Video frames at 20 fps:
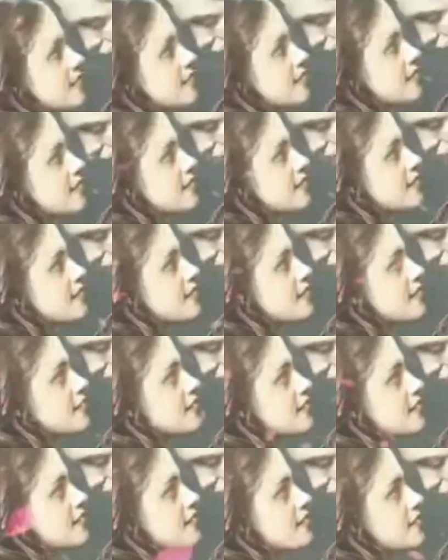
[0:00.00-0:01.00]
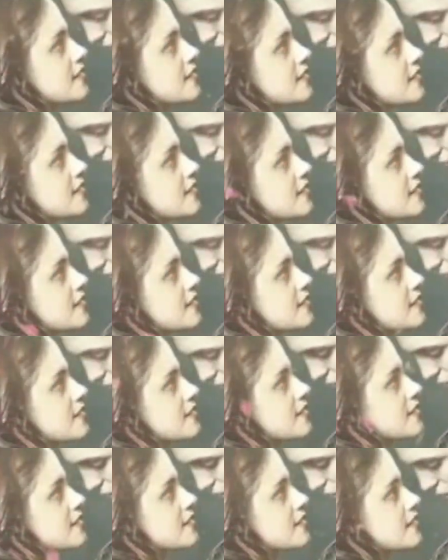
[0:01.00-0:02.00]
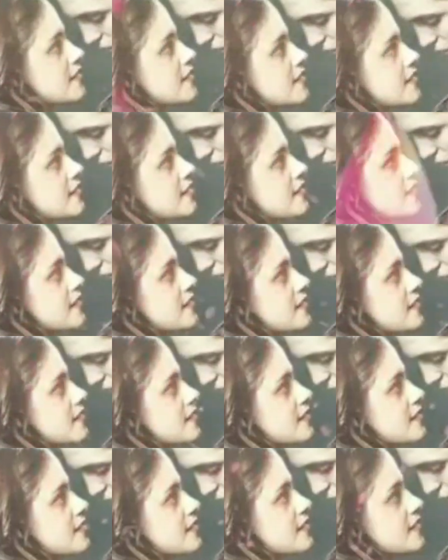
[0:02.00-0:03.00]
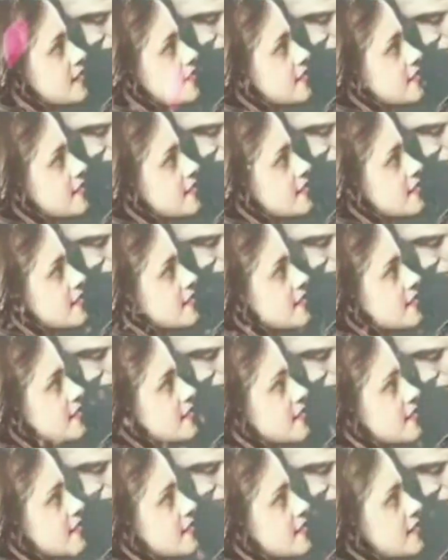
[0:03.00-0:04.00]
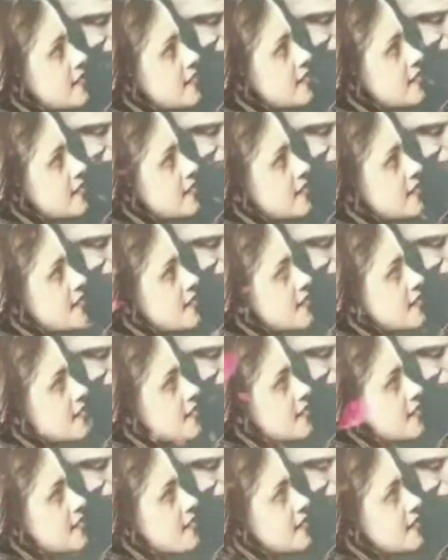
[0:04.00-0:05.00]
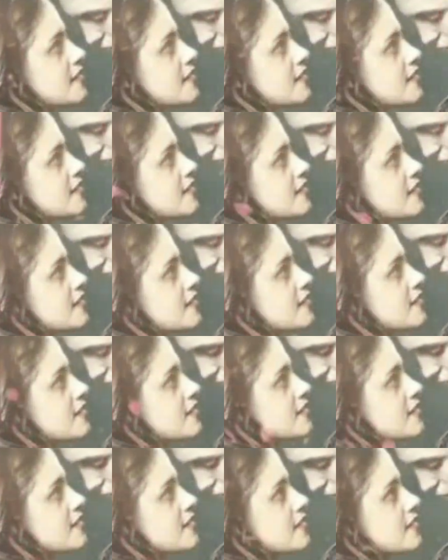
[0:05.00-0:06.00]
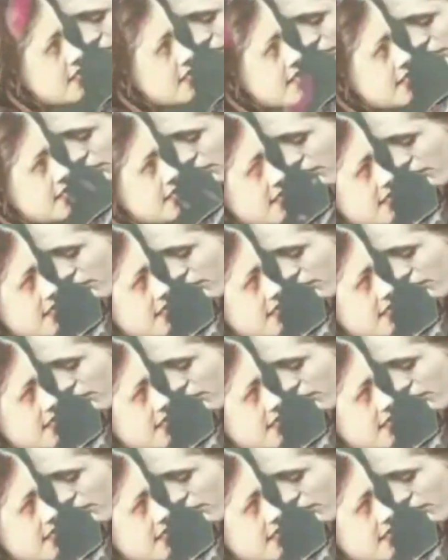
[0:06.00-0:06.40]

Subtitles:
and keep her memory alive. Over the years, Edward continued to live his life, but he never